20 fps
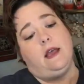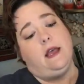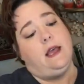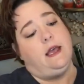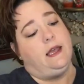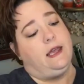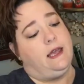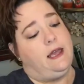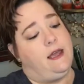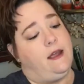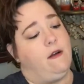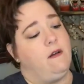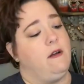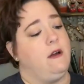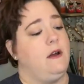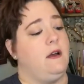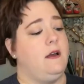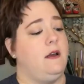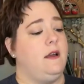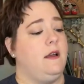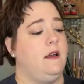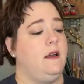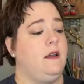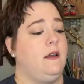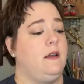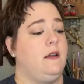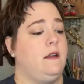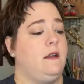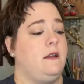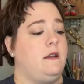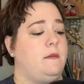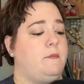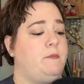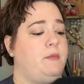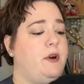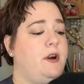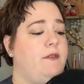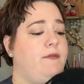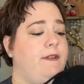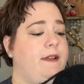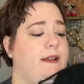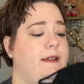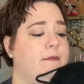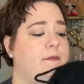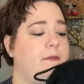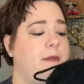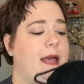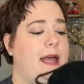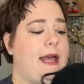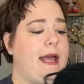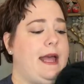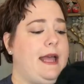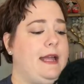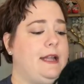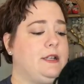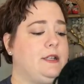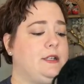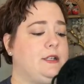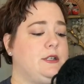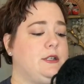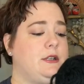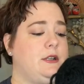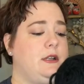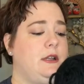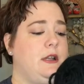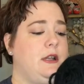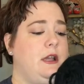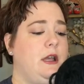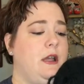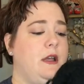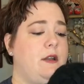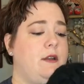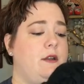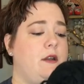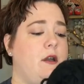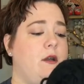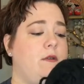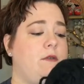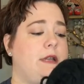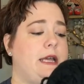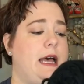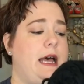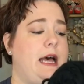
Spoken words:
Caron Perfect Match. No dye